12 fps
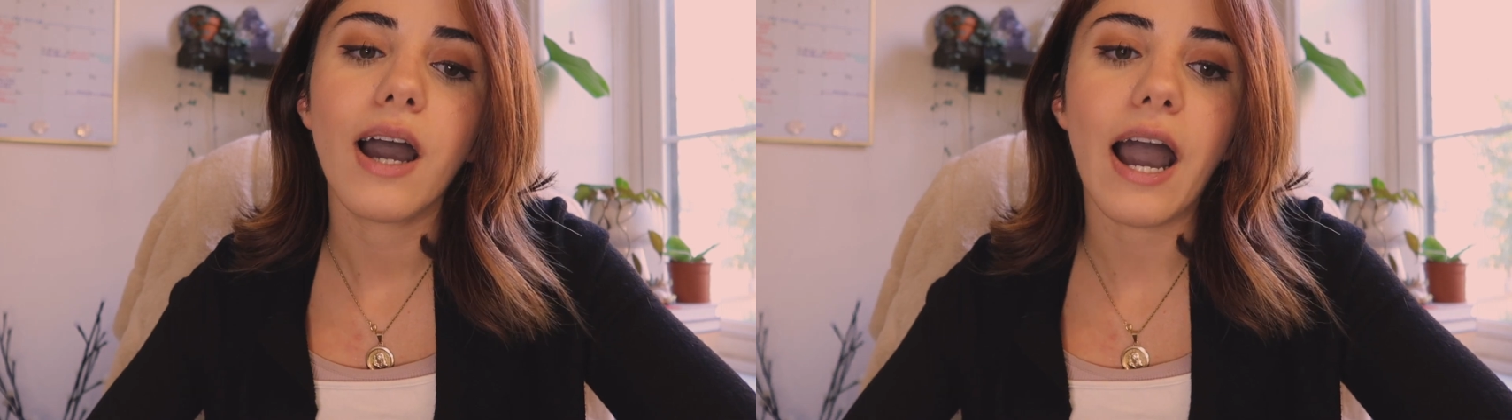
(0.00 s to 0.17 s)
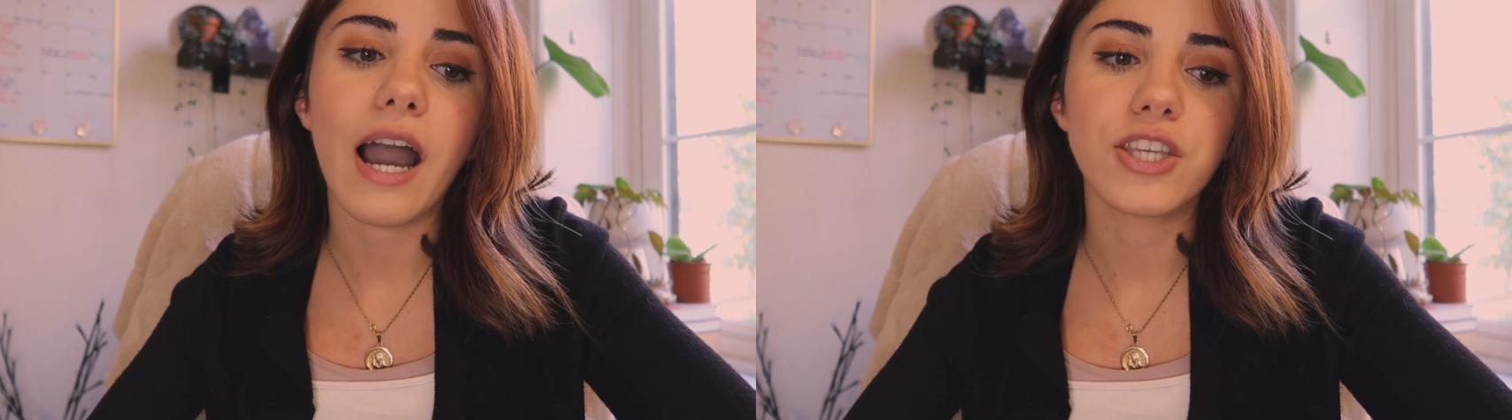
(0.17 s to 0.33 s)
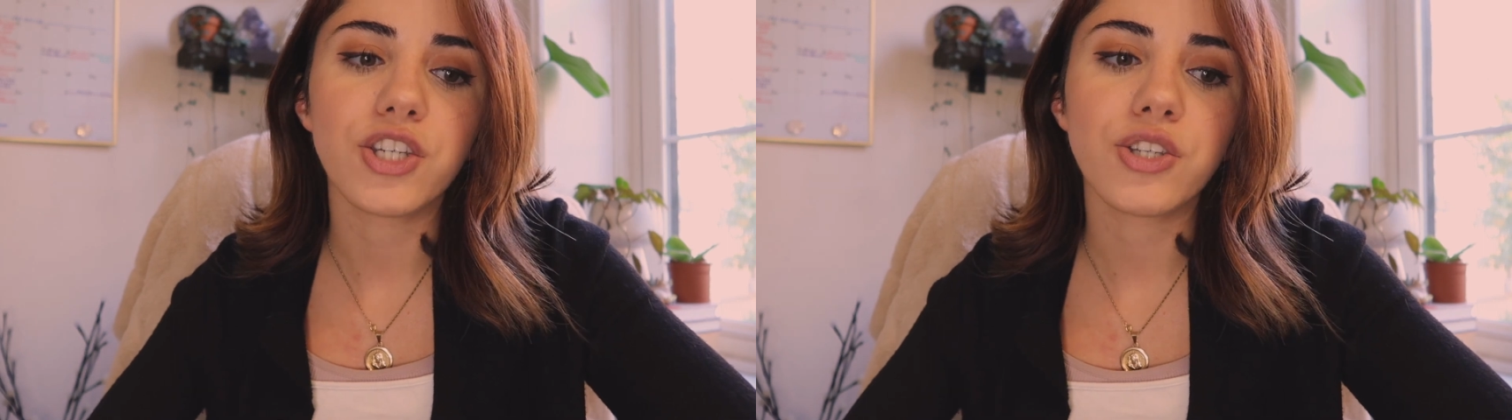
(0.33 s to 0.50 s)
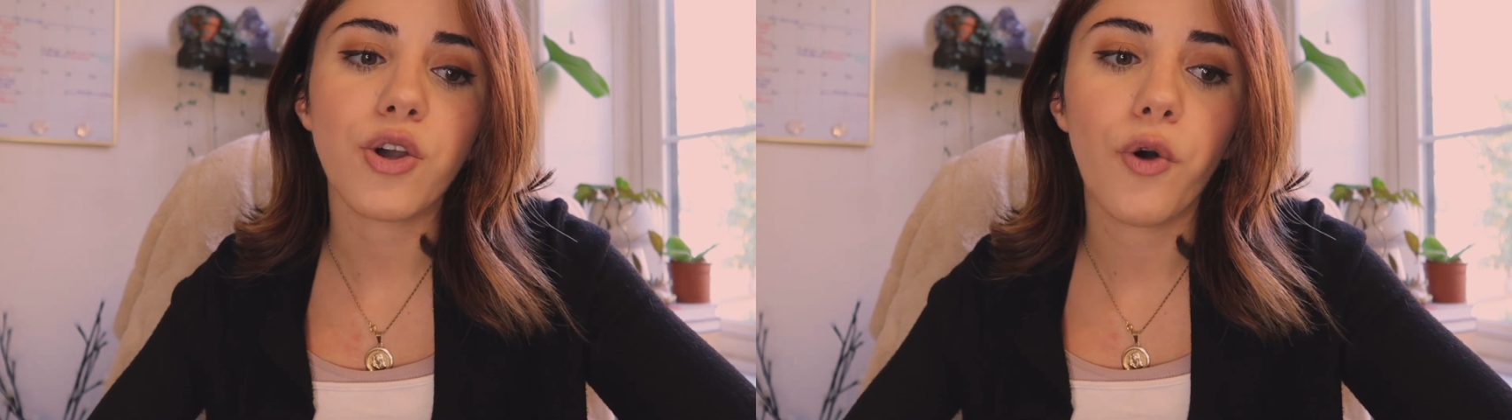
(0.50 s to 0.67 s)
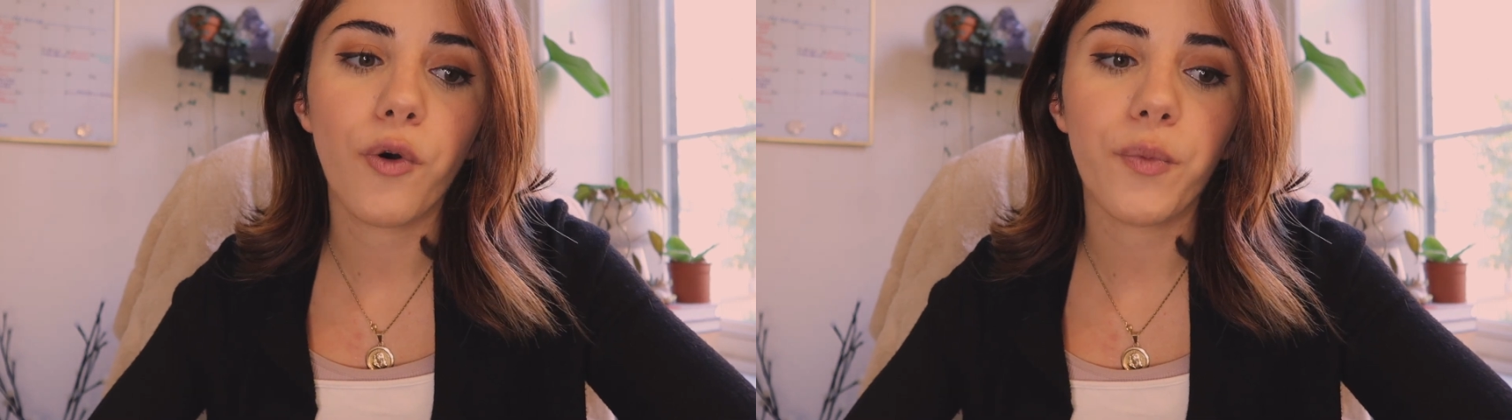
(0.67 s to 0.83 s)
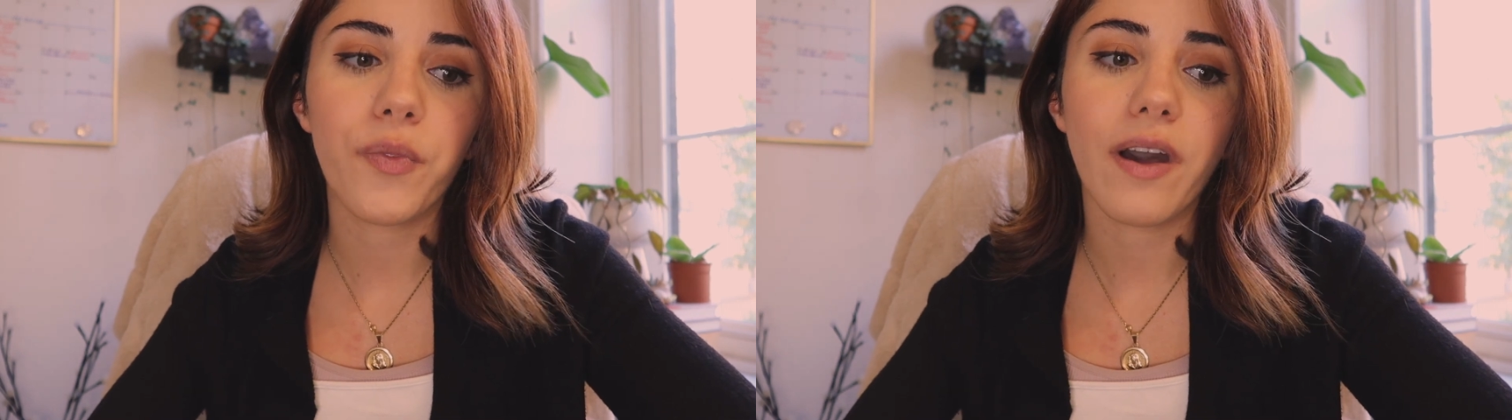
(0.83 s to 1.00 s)
I just
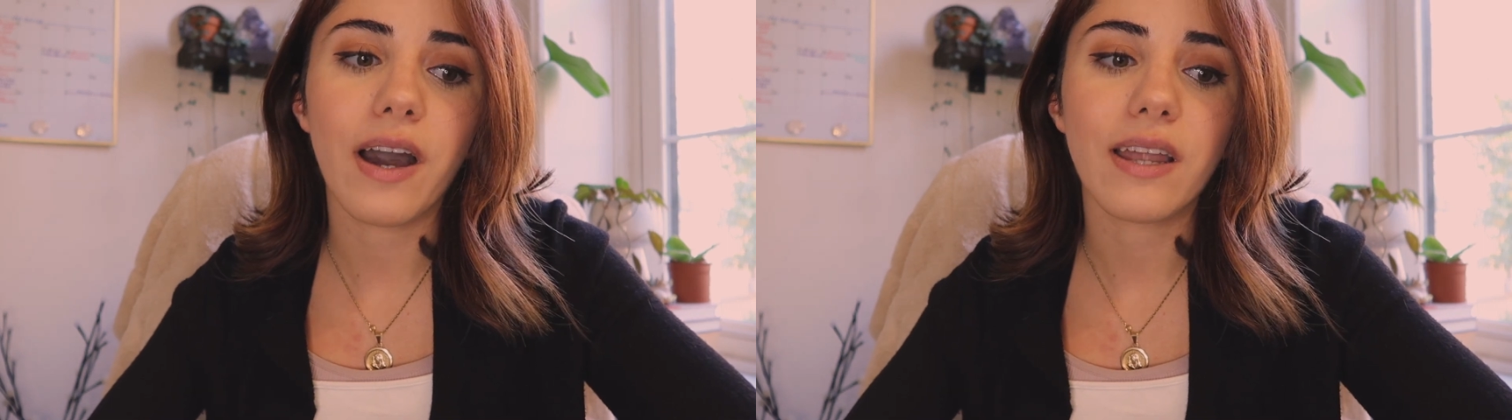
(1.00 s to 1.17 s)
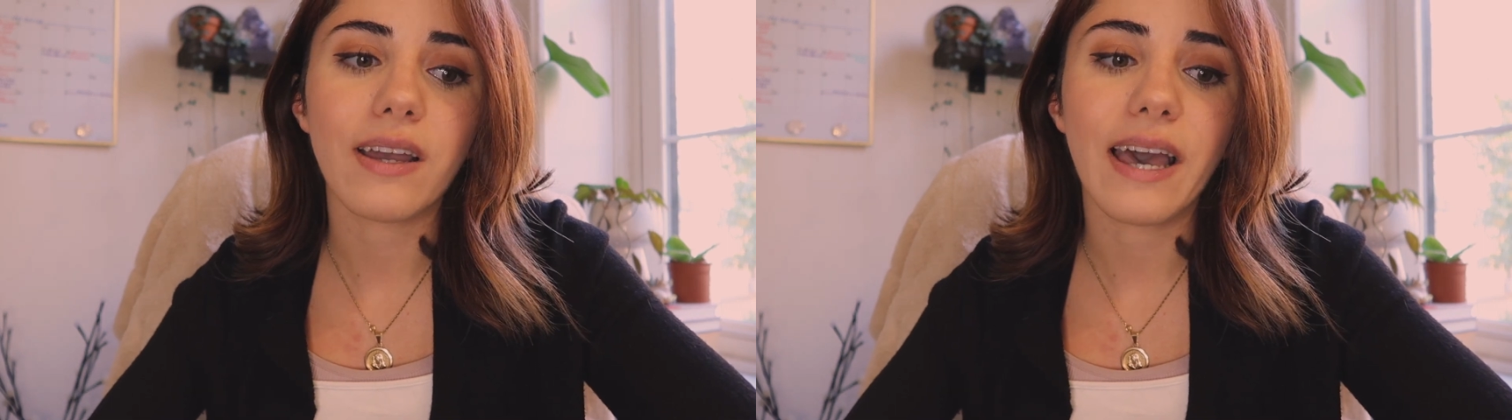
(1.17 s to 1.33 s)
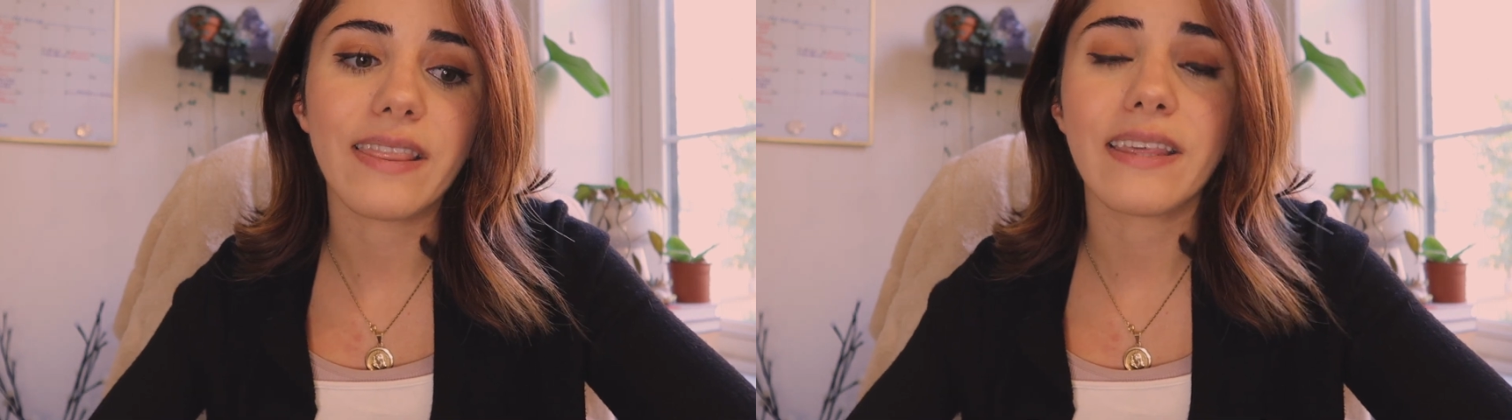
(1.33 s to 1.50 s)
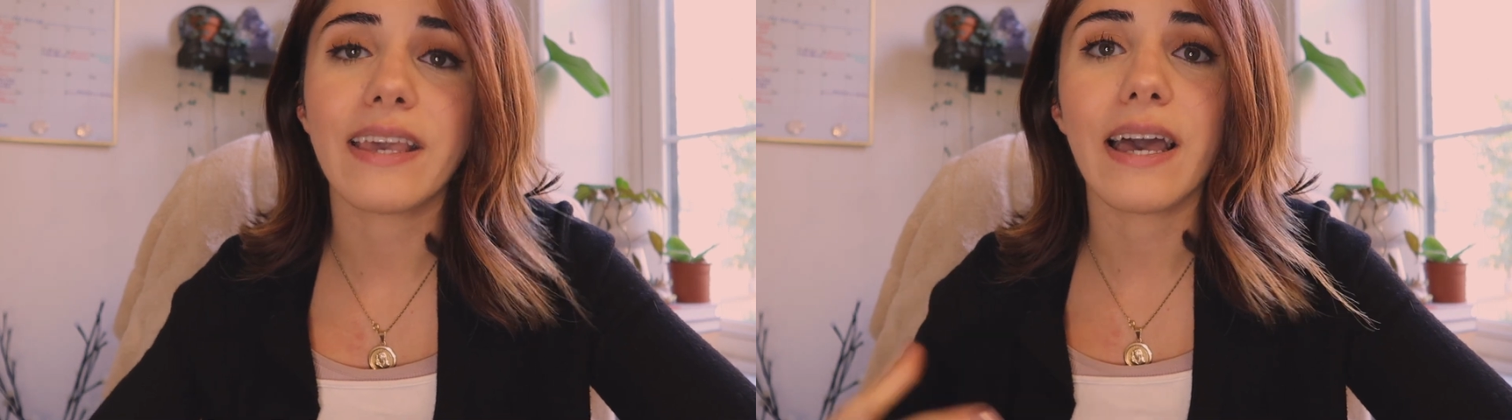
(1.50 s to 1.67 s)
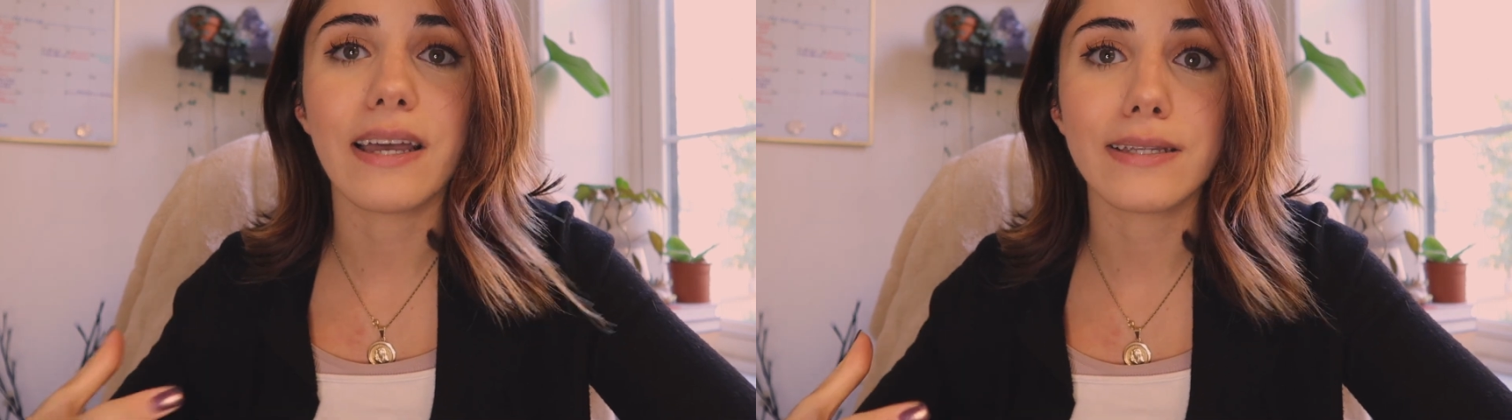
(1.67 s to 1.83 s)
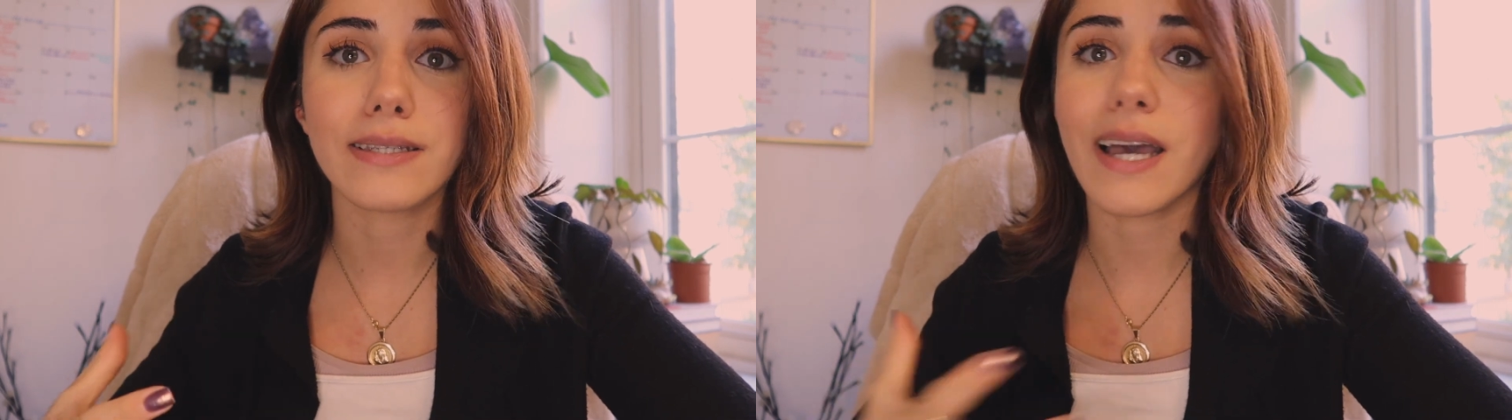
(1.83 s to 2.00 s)
hope that at the
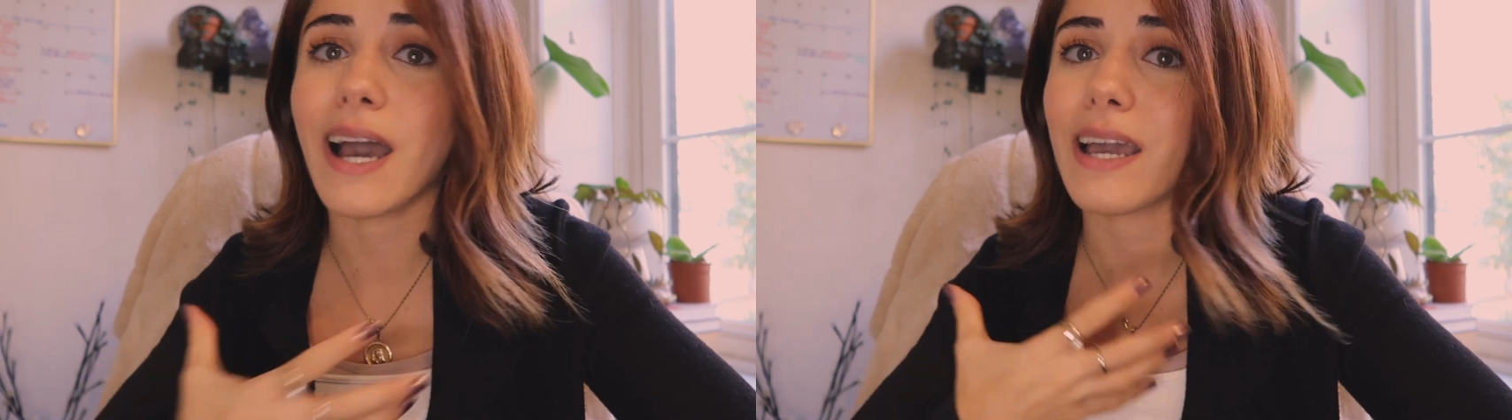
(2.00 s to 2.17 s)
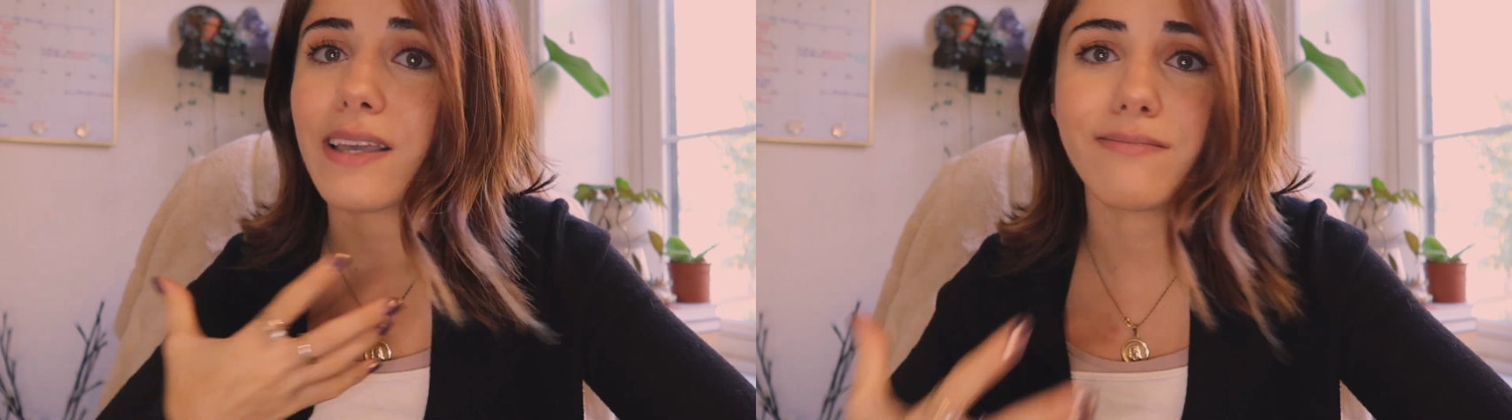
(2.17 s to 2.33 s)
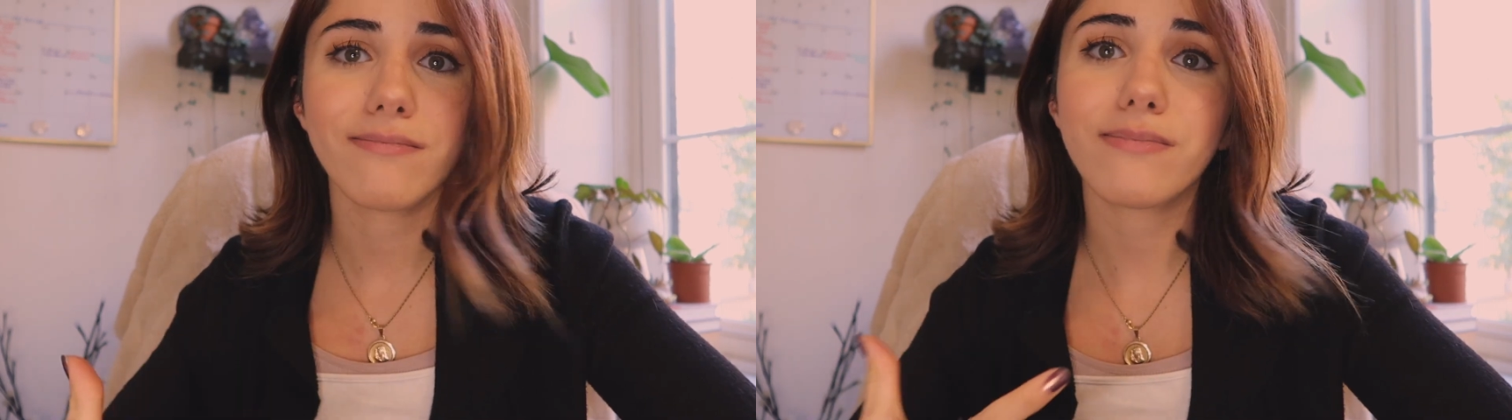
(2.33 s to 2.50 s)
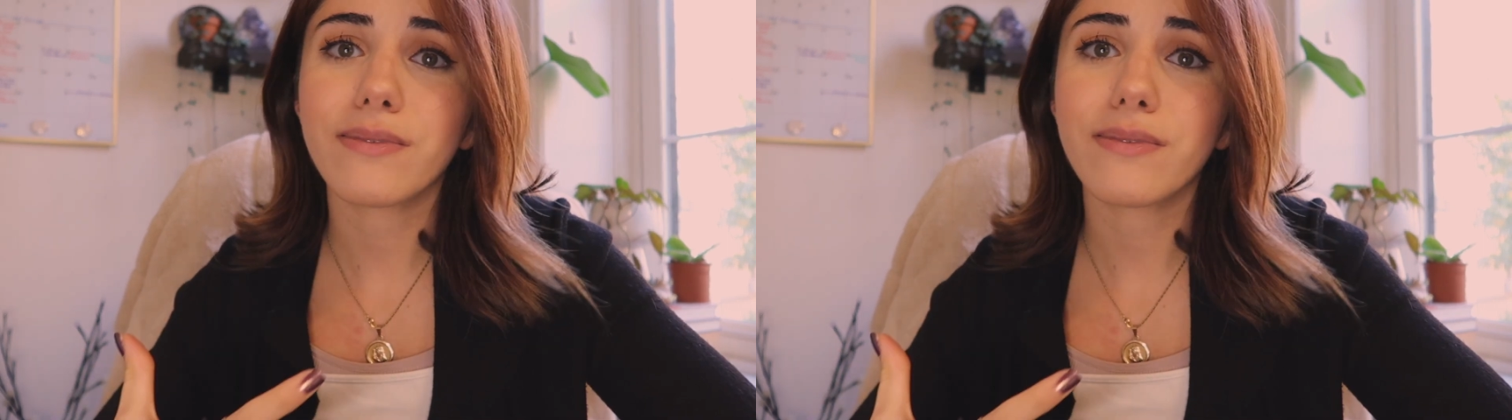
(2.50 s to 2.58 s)
end I